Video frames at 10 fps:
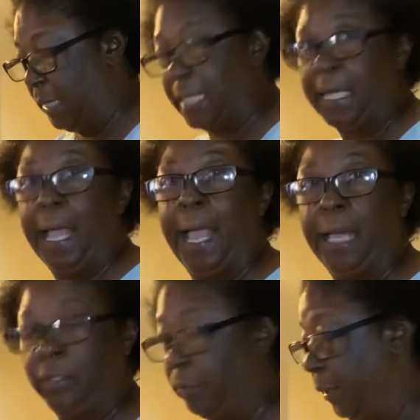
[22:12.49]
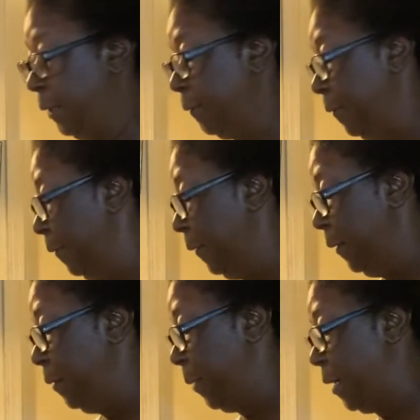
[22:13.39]
That's how I do it,
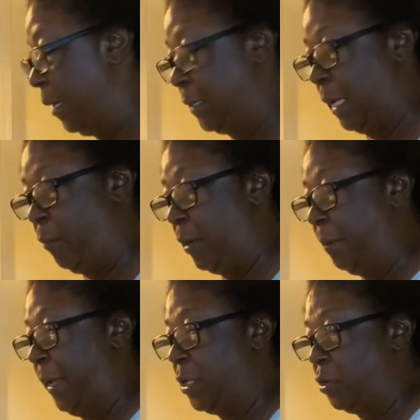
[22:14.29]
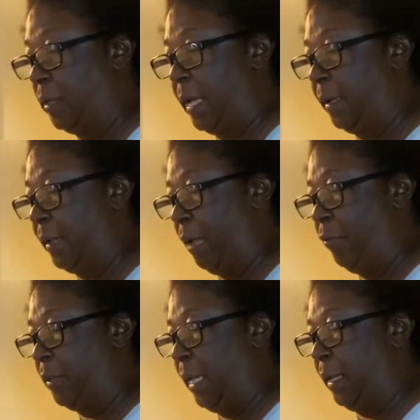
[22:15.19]
because I want to make sure that
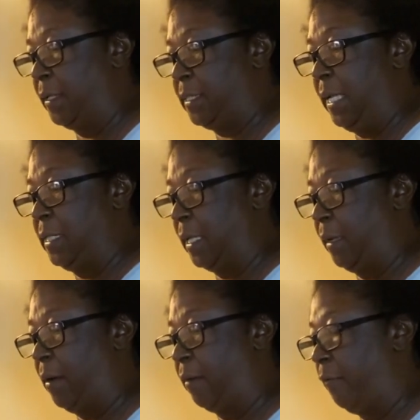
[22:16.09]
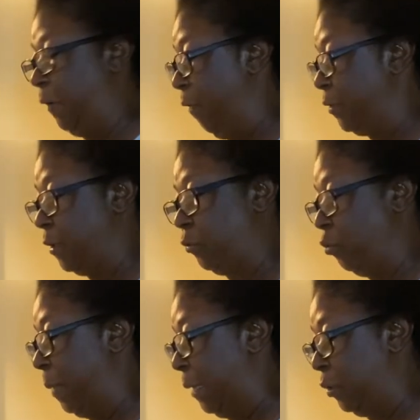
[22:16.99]
everything is seasoned and all the flavors are
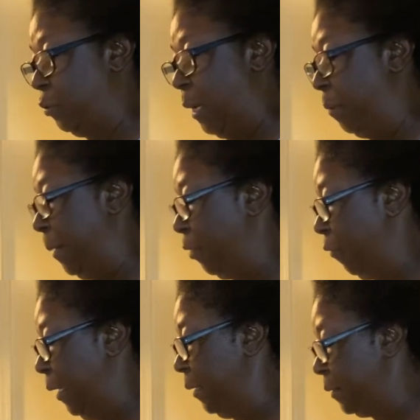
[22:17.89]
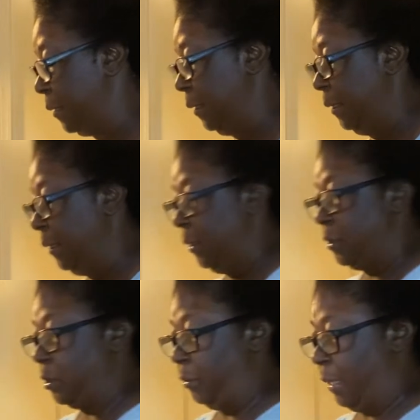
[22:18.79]
throughout my greens.
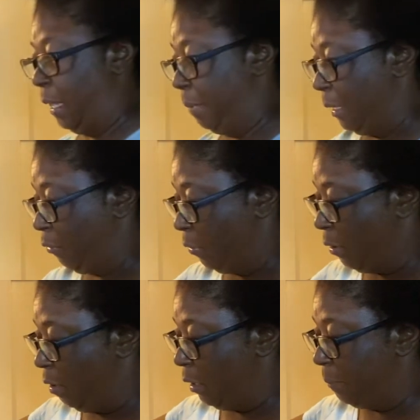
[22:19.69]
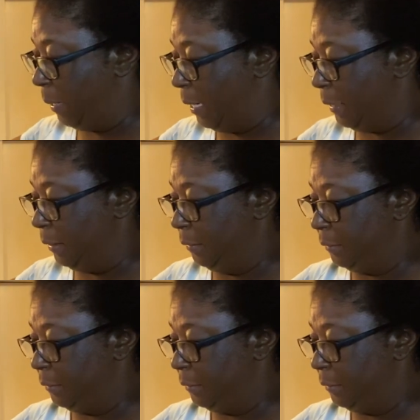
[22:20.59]
So I got my garlic powder.